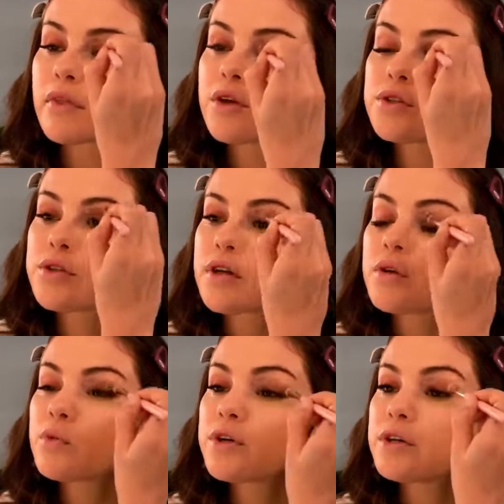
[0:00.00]
so that it
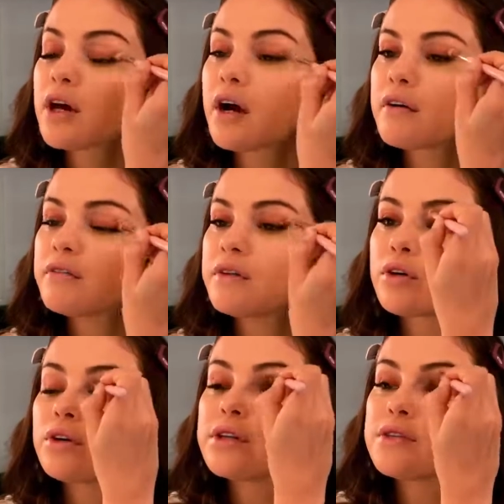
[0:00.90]
wouldn't have the
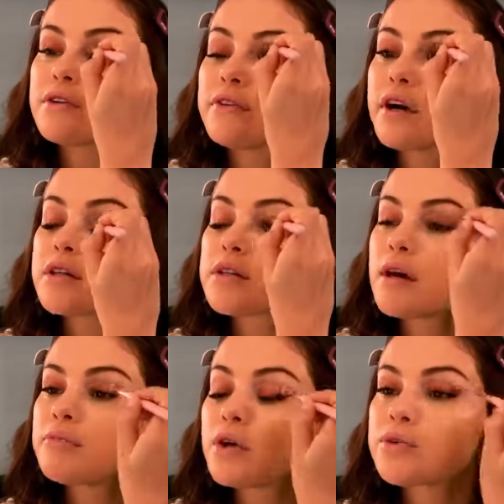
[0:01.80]
crease effect that
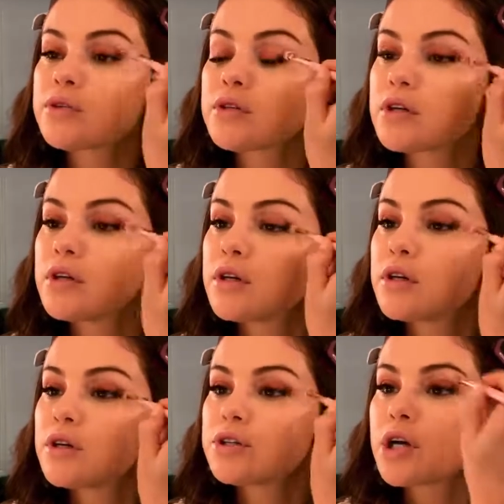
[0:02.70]
most
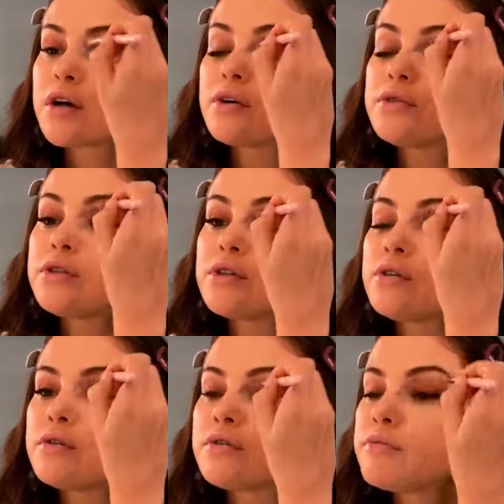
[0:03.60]
shadows do.
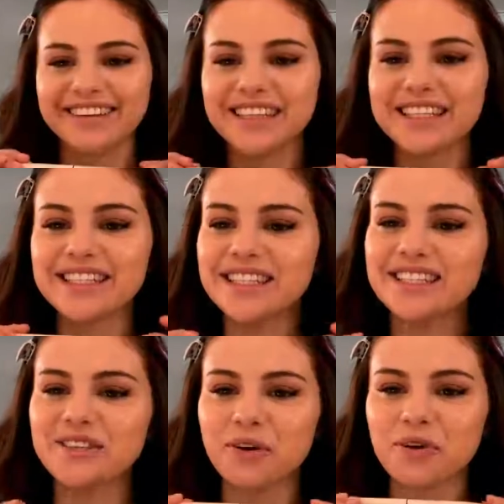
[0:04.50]
This
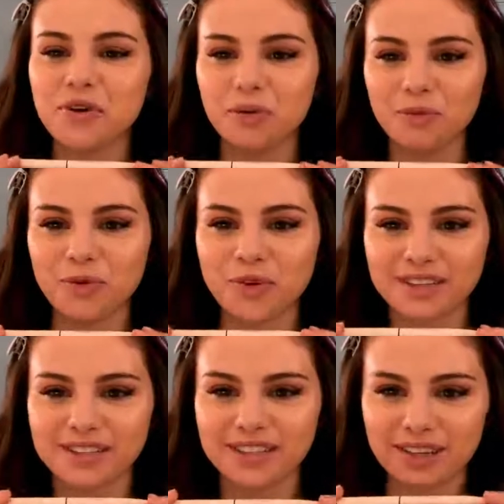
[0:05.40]
is our
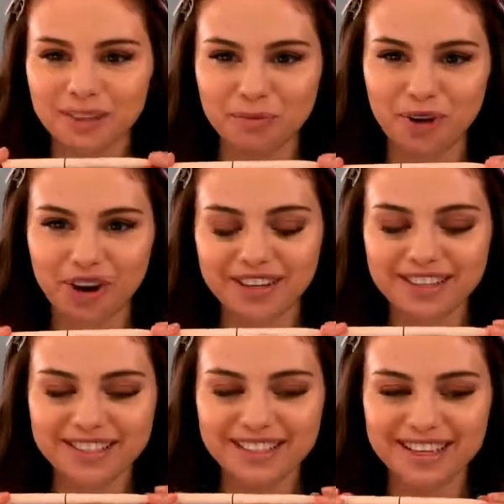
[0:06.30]
#1 selling
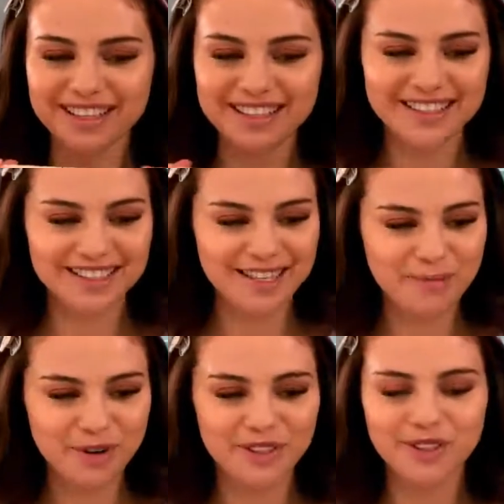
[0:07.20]
product, and it is the
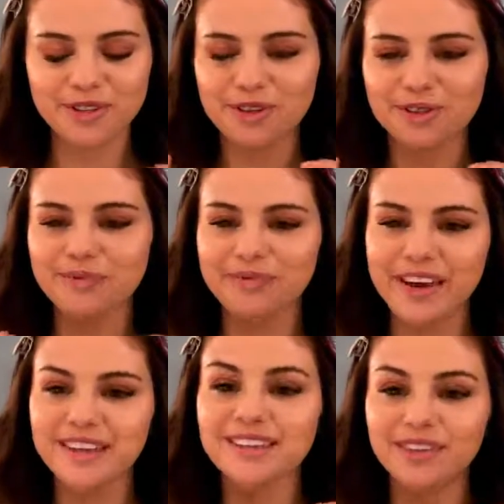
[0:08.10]
Perfect Strokes
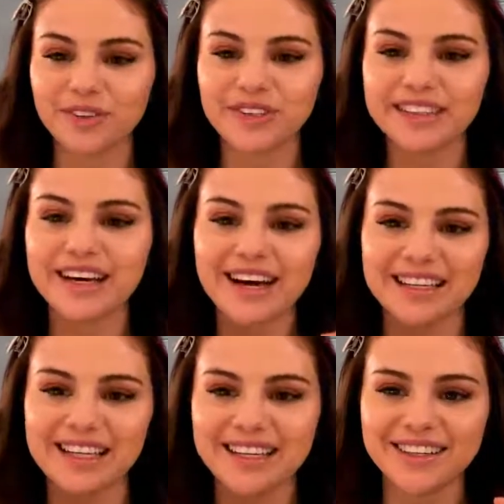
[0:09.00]
Matte Liquid
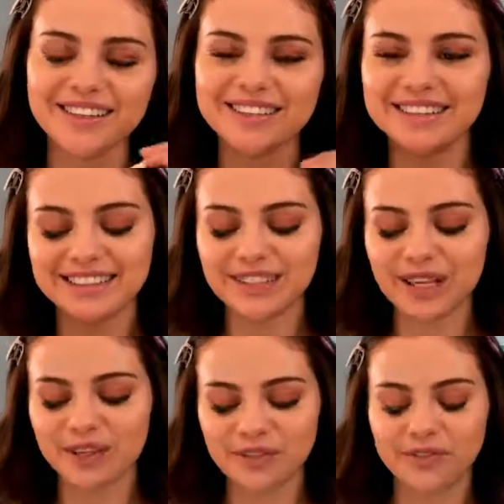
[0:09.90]
Eyeliner.
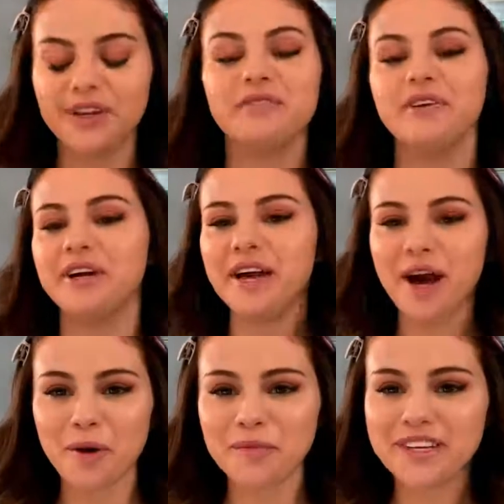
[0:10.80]
I was very
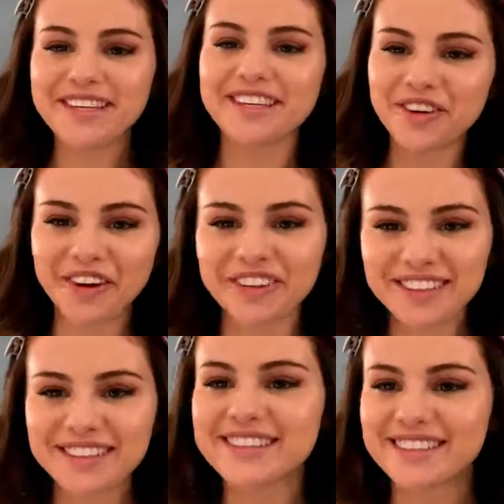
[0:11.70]
happy and
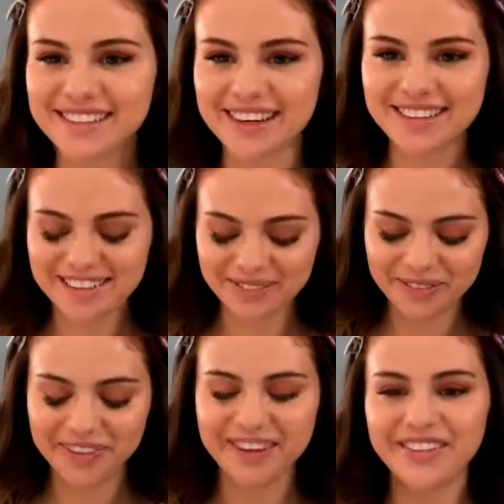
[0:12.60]
honored and excited
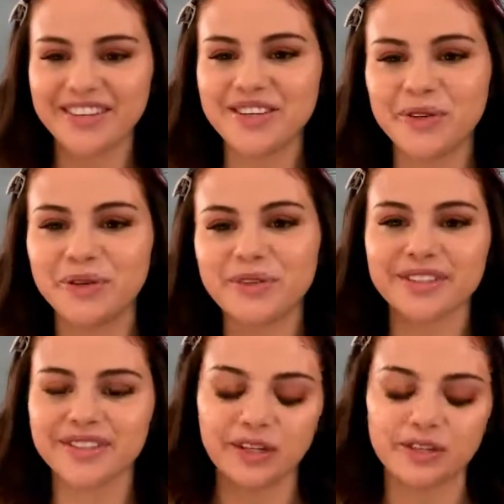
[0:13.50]
when we got the
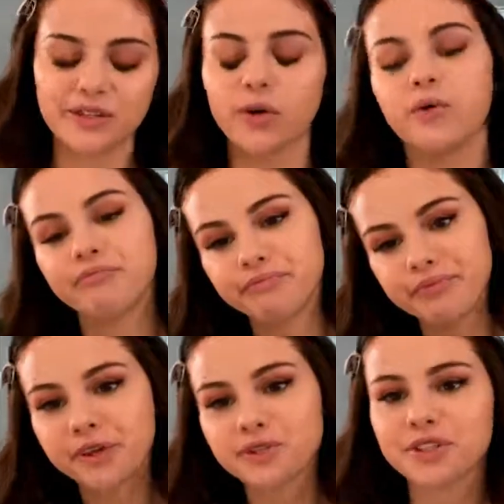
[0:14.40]
news. So
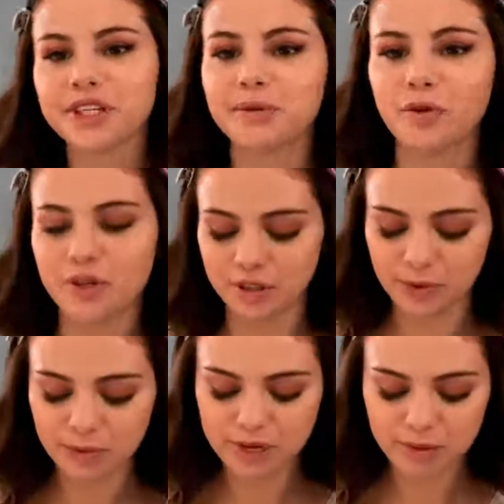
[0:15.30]
naturally I'm going
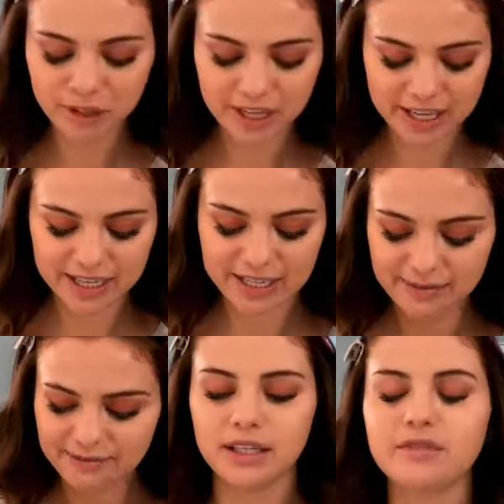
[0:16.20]
to be applying it.
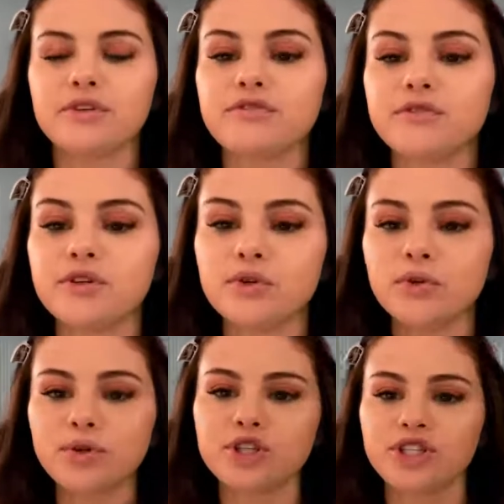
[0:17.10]
Give it a
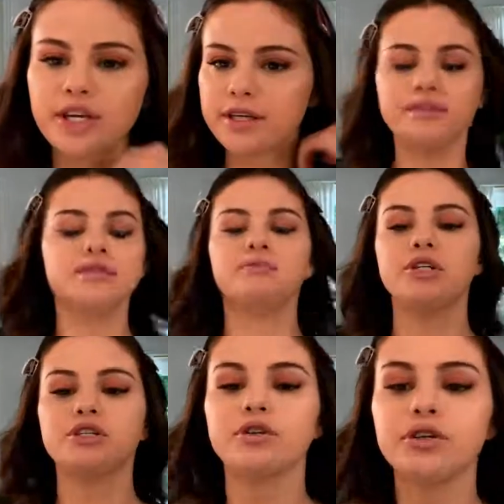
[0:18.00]
few shakes, make
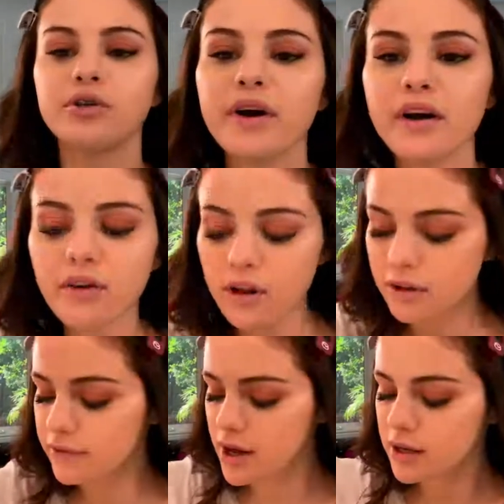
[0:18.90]
sure you have all
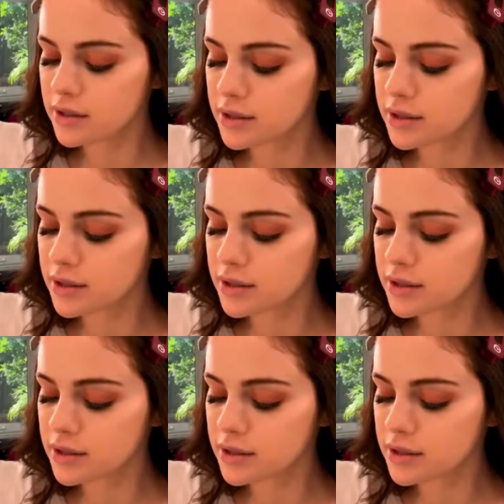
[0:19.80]
of that